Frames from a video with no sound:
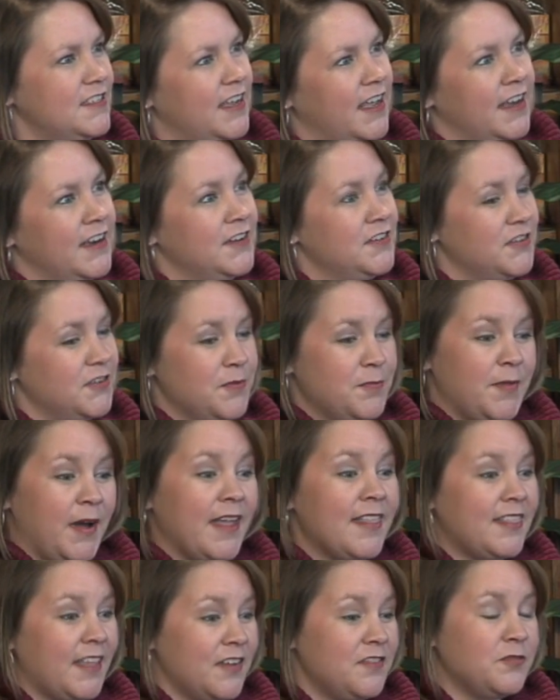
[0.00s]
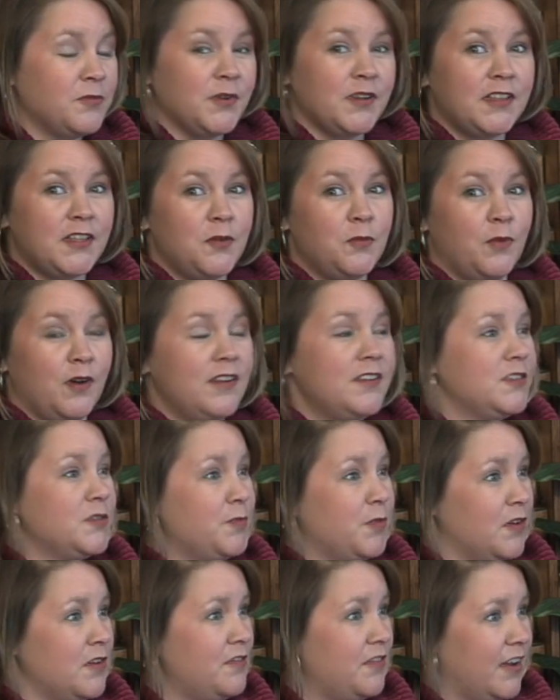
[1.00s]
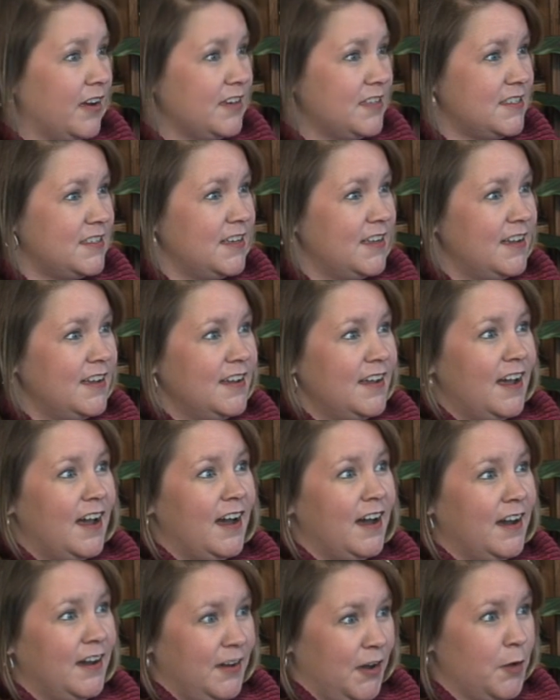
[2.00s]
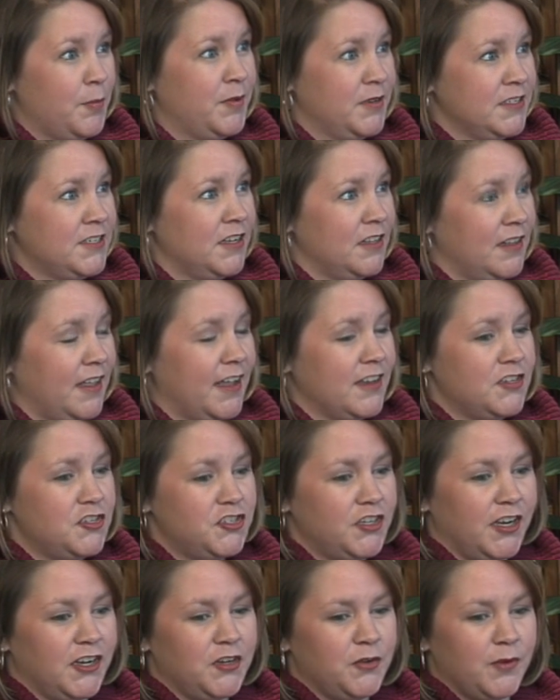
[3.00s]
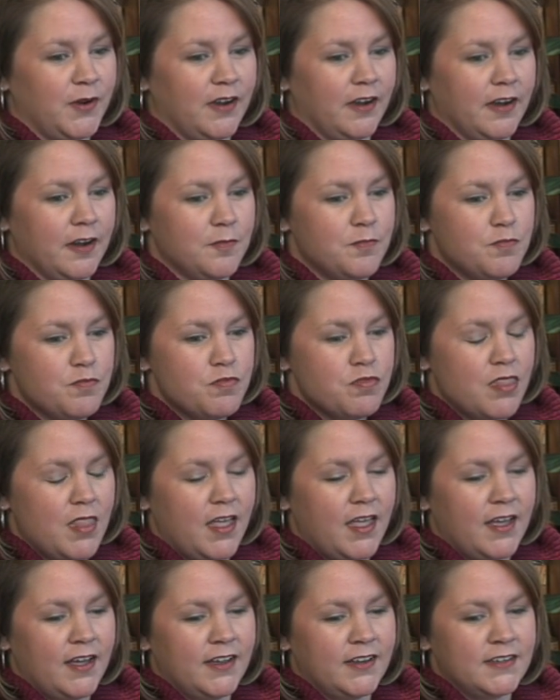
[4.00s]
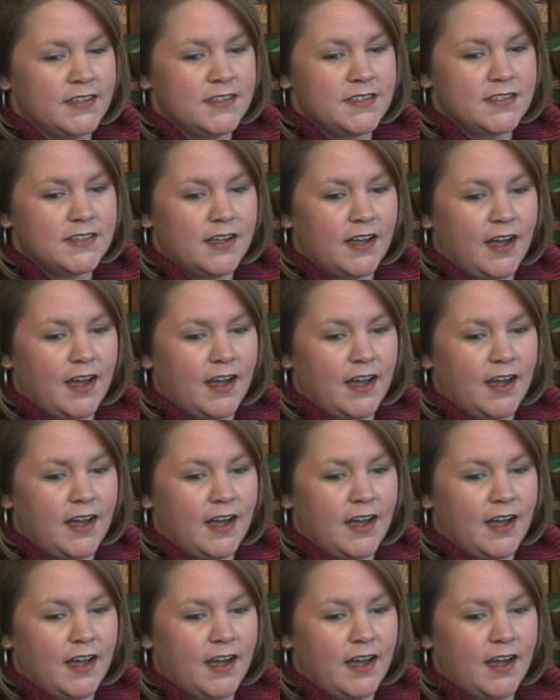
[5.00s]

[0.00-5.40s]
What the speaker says: And my life really was perfect up until last January. And